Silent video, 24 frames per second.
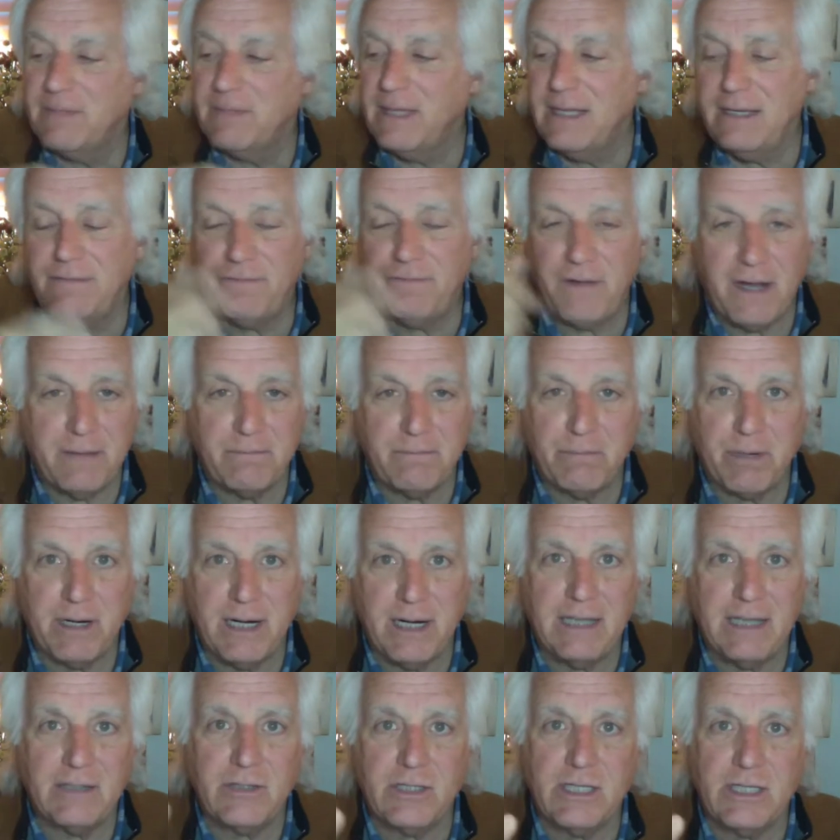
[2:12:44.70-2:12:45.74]
if I'm
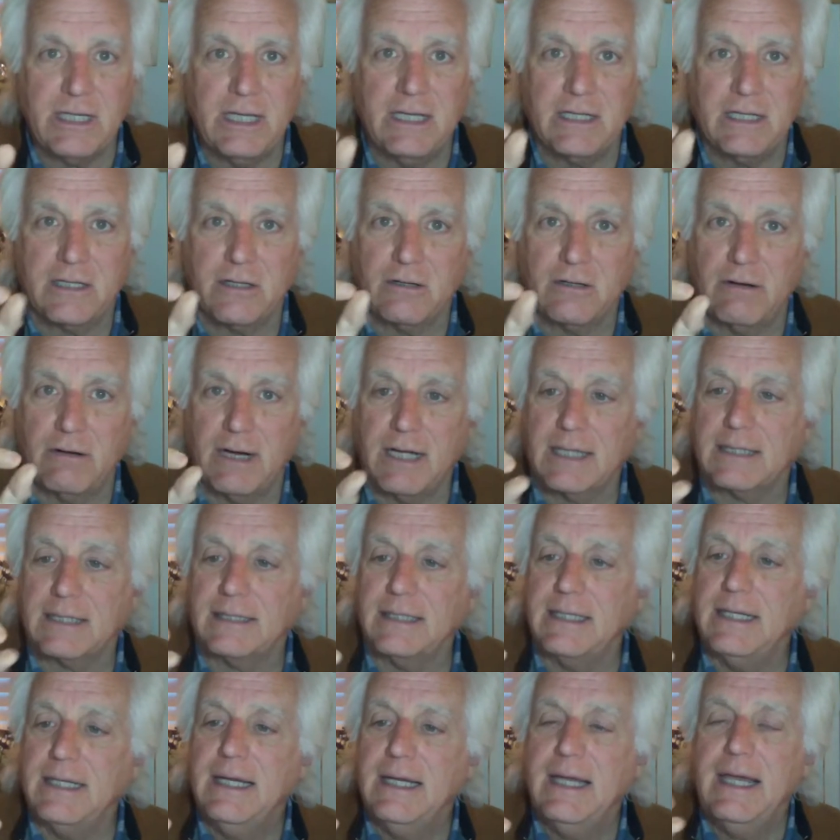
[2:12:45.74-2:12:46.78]
pronouncing it
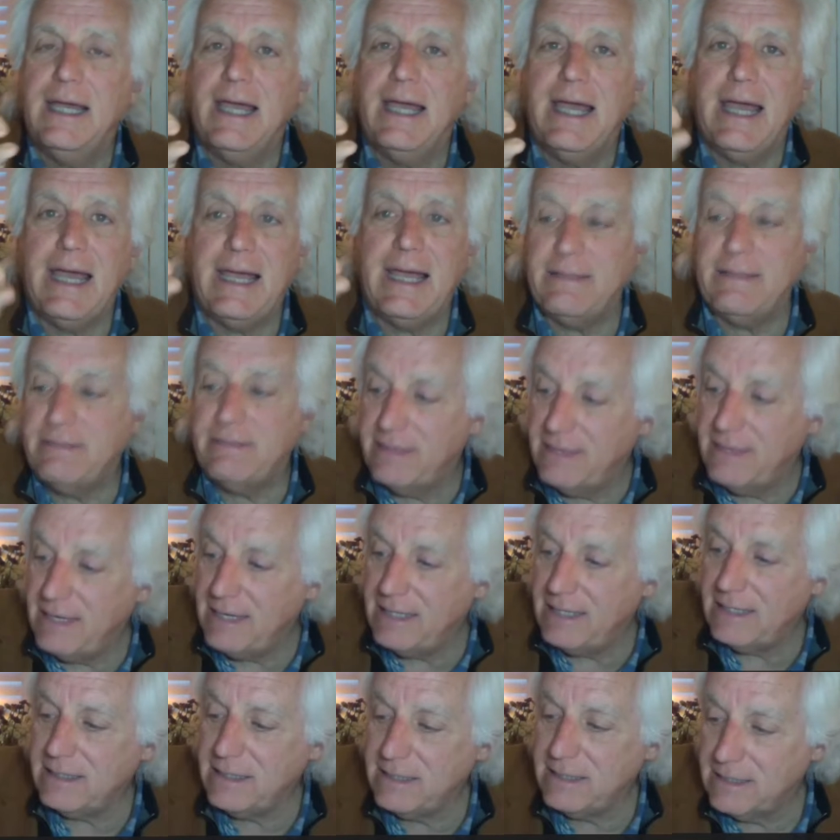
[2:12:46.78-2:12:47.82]
correctly. And
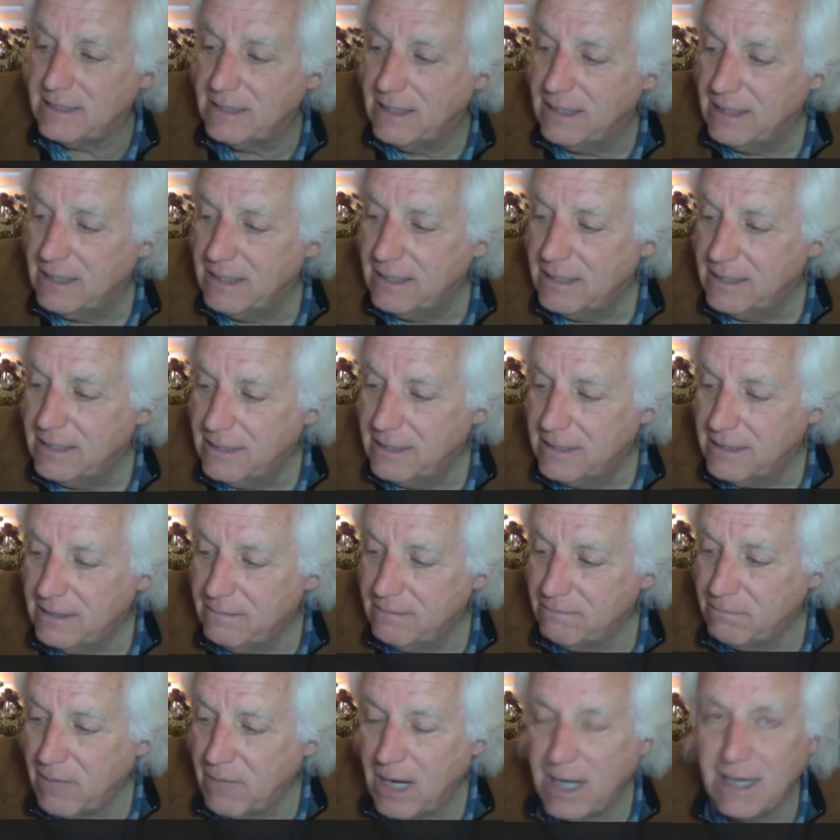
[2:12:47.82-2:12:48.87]
this
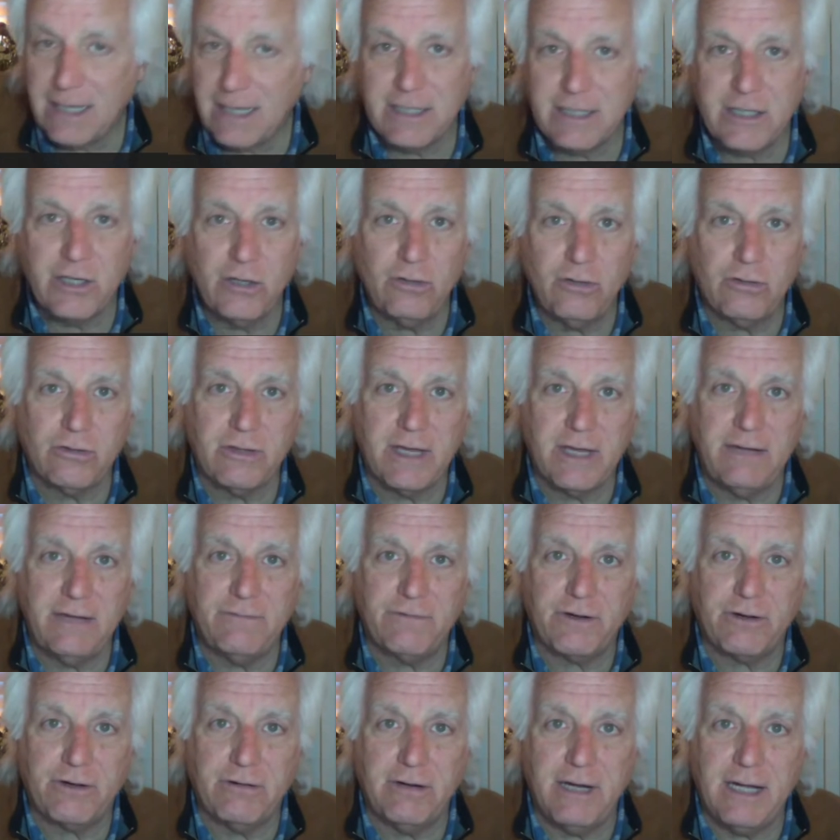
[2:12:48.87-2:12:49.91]
molecule they've
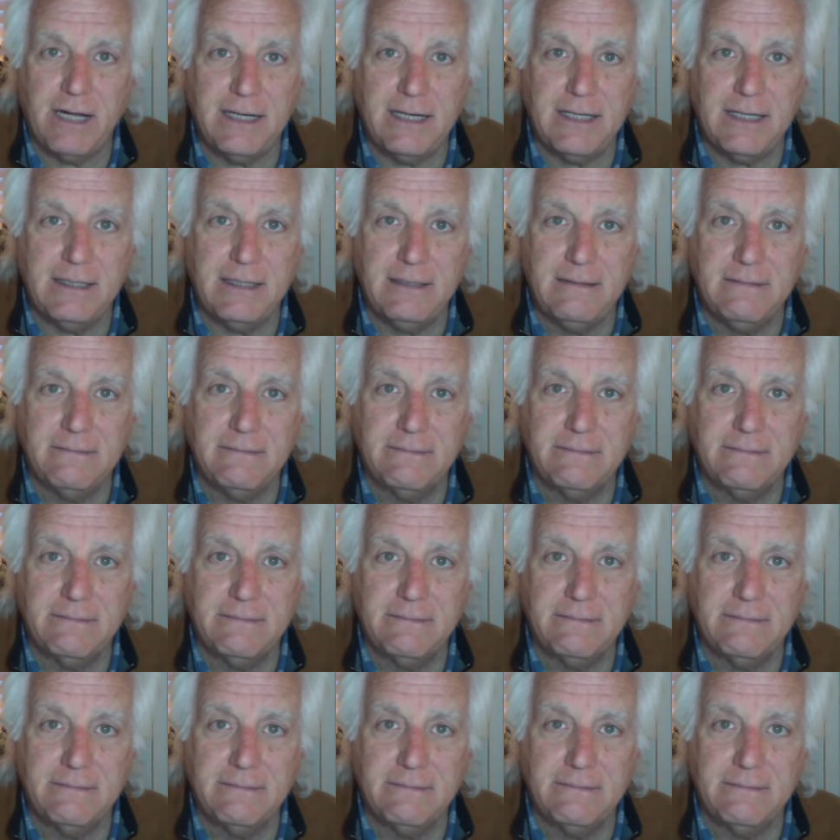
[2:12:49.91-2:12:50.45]
created